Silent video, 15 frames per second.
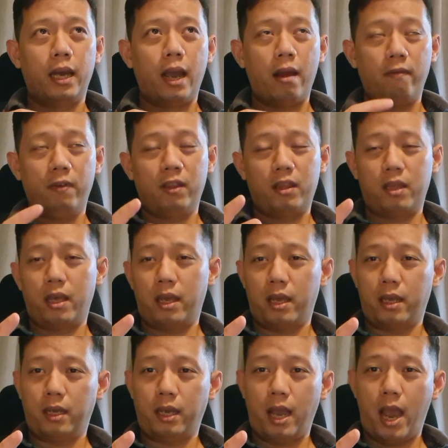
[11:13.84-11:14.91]

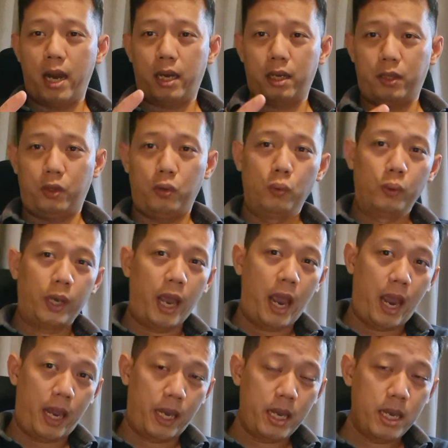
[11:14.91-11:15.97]
everything at the
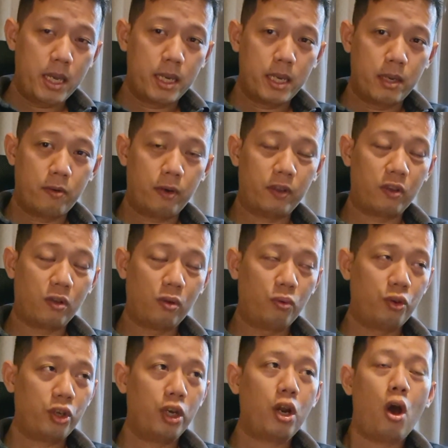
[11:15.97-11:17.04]
2K
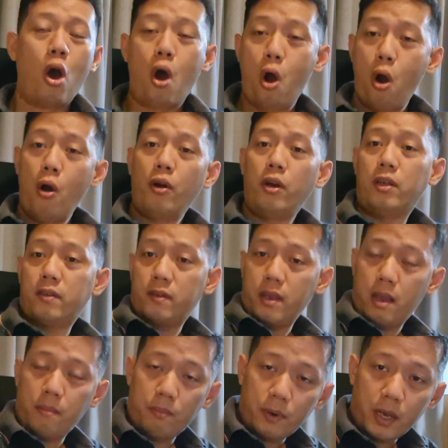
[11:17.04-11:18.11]
resolution on the
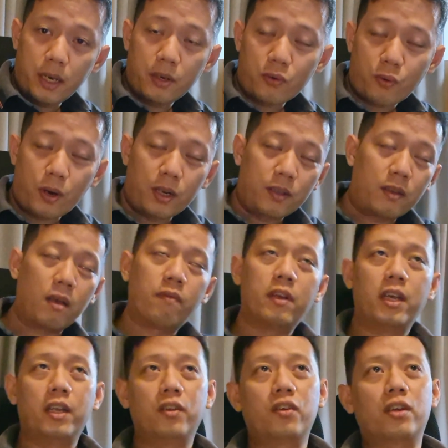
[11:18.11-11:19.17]
same in
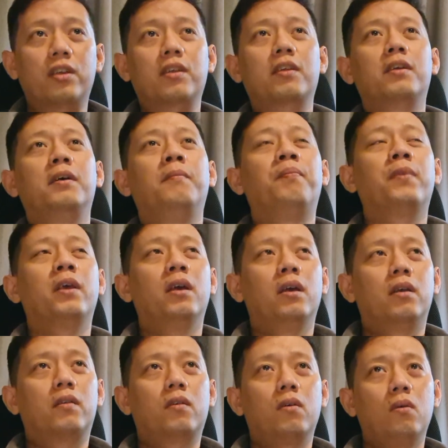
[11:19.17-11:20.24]
27 inches.
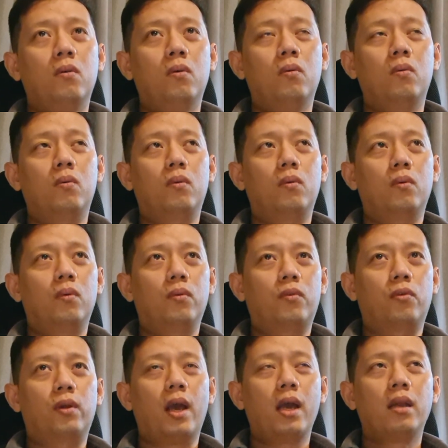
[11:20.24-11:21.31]
So
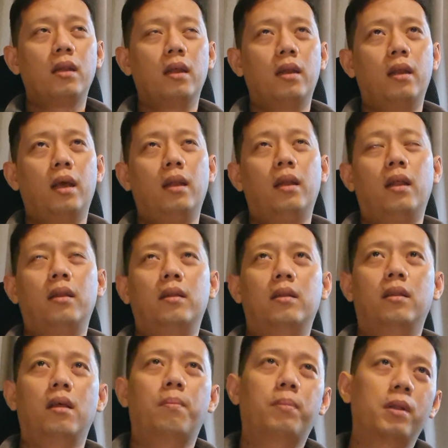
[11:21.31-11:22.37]
that
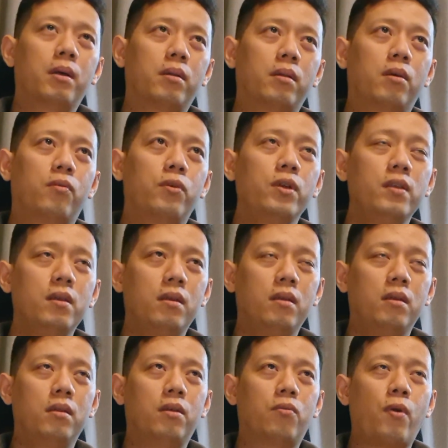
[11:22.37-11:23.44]
the
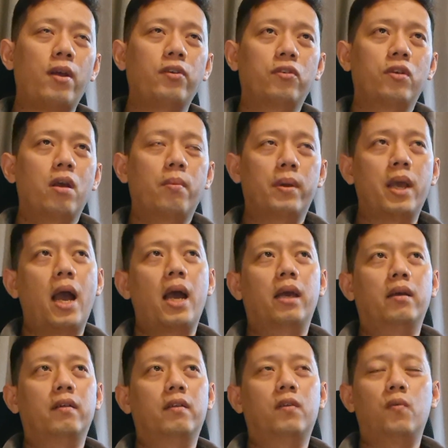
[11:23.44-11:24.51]
reason, the rationale
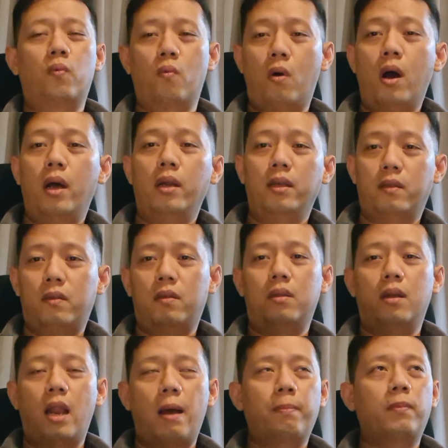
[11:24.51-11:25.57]
behind it is, one is
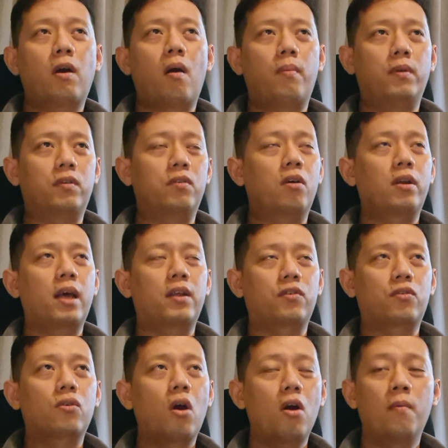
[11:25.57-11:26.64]
the laptop is not that
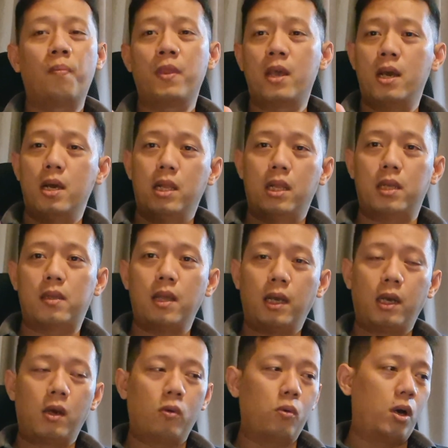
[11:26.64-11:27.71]
strong. The
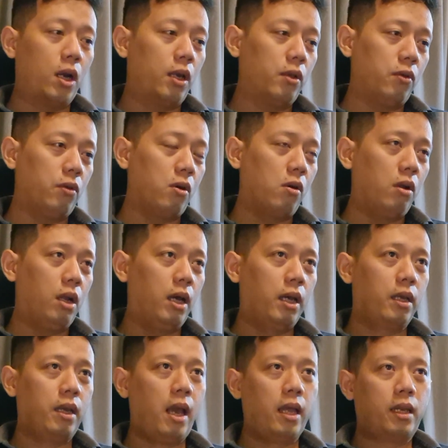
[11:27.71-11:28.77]
second one, you know,
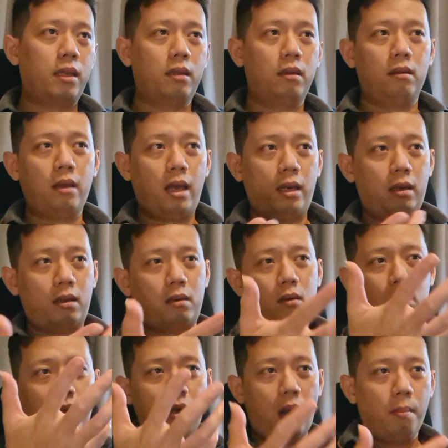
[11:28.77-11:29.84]
like at the
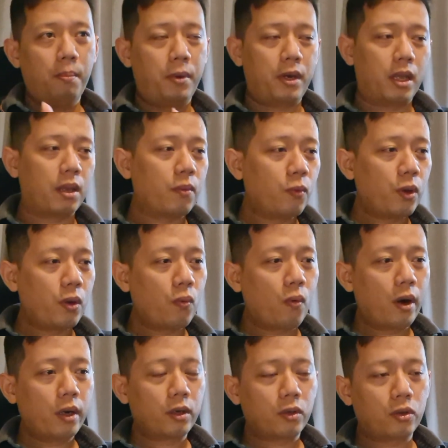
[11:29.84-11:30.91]
company we
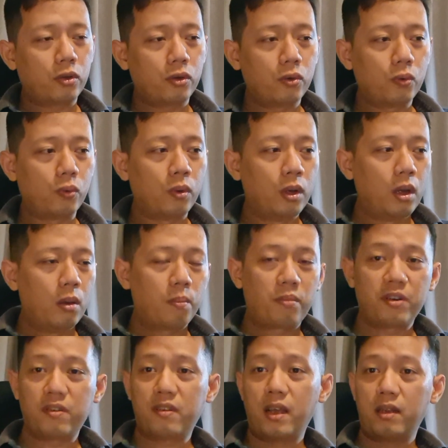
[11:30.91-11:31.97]
want to
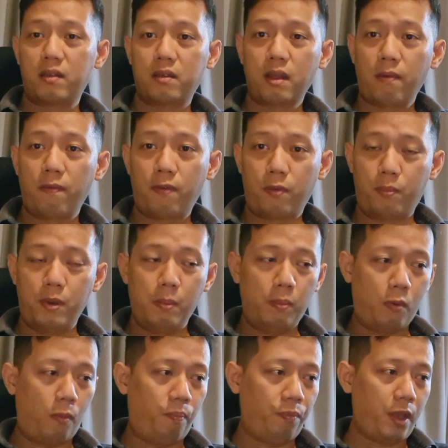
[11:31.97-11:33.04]
present stuff for
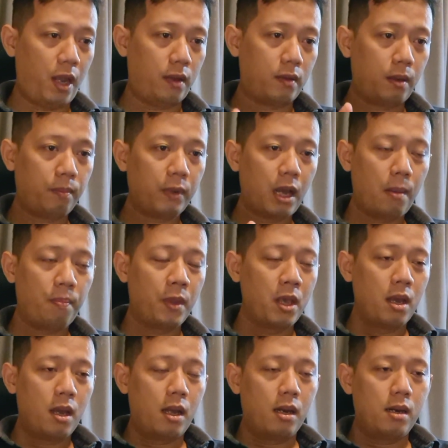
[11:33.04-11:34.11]
people, and sometimes
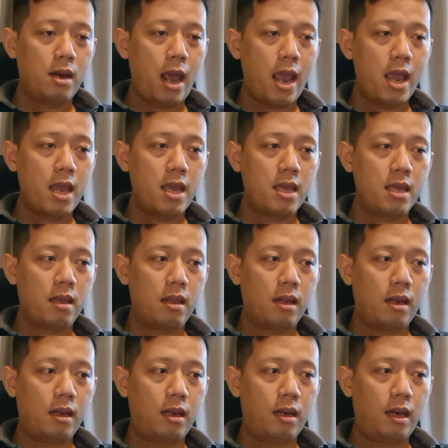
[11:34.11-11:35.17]
they,
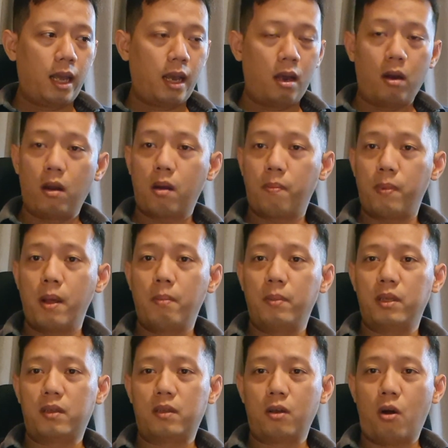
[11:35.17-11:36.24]
like, a lot of them
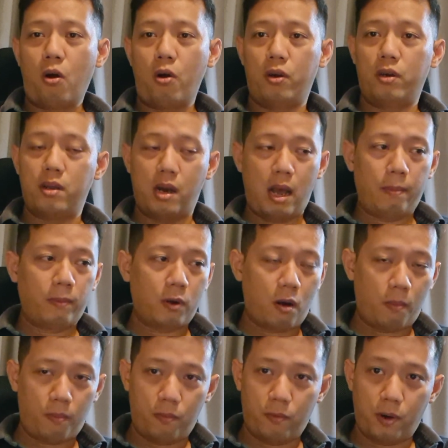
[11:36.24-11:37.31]
is on the
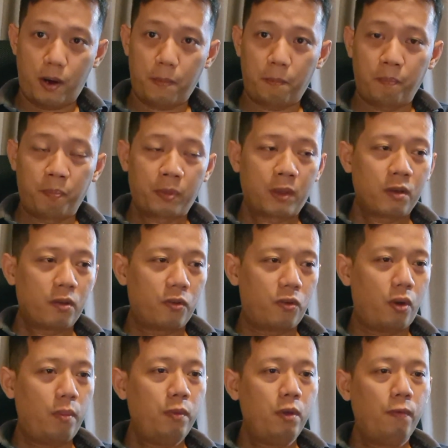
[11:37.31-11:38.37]
laptop, right?
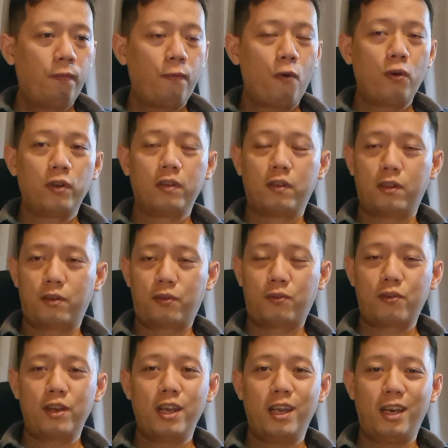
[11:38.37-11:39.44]
So if you force the
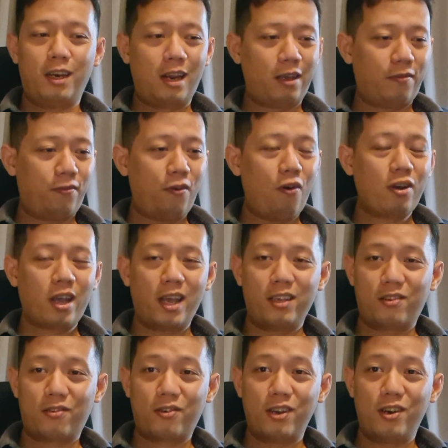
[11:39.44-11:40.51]
screen, like
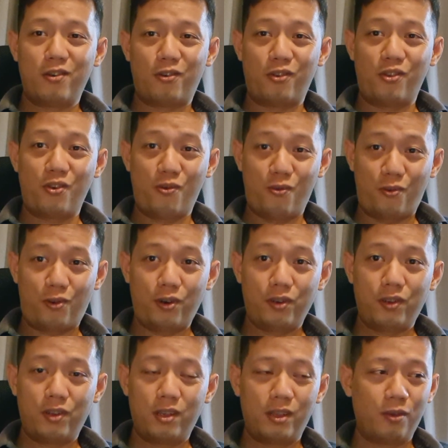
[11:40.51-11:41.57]
4K screen on
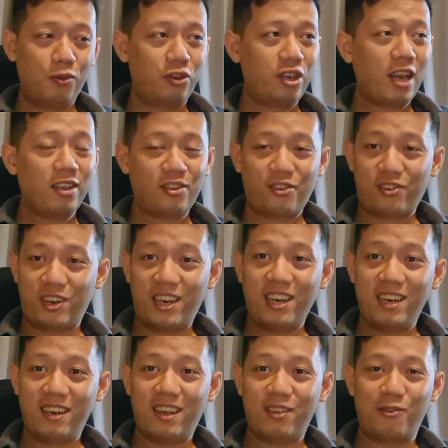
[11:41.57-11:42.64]
yours, you share
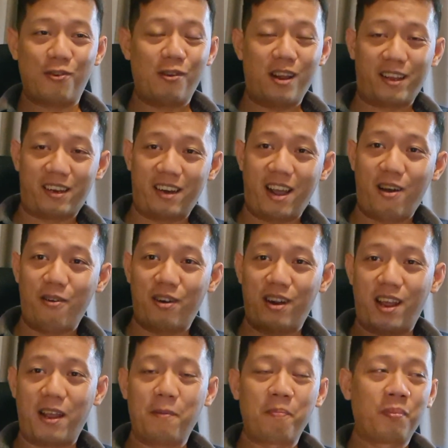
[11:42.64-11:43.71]
screen, like, you know, like
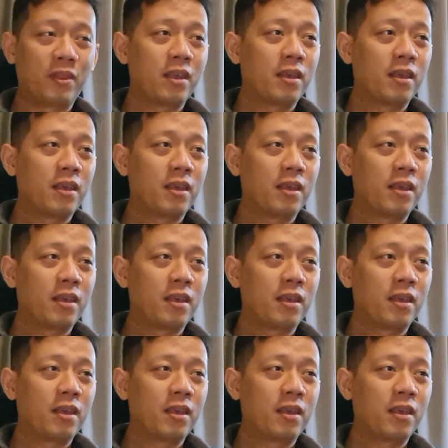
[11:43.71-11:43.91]
nowadays